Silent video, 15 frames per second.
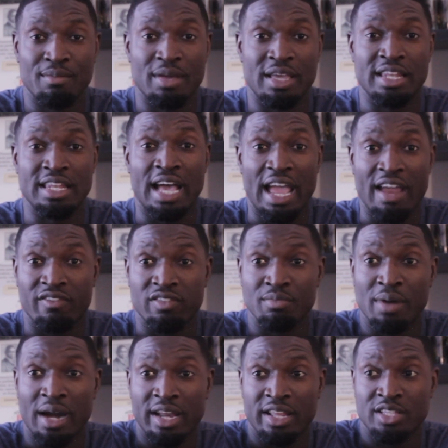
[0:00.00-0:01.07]
And not
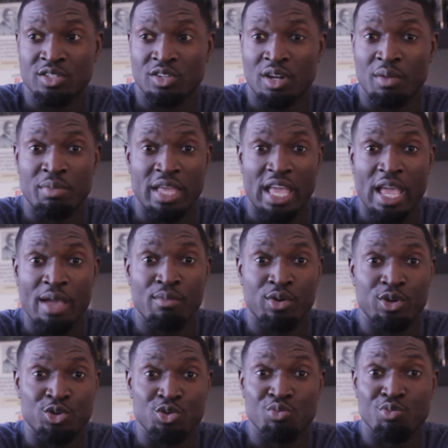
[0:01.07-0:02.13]
everybody's gonna be able to
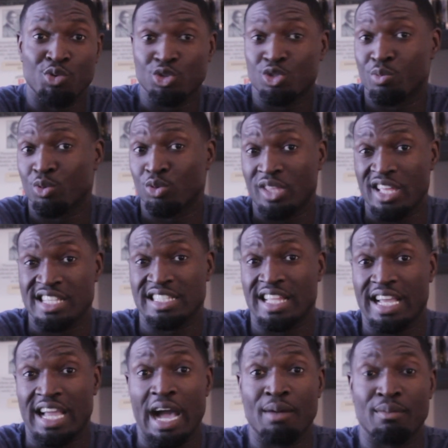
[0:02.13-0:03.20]
do multiple things
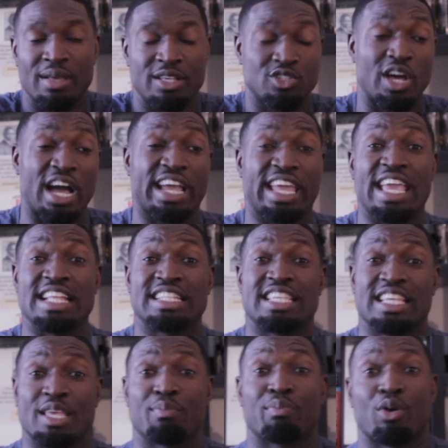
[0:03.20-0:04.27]
like I'm. So I can't
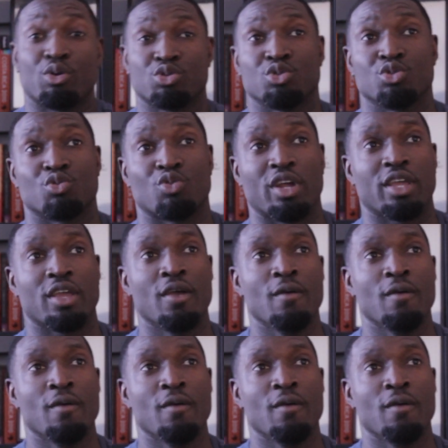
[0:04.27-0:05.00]
take it personal, right?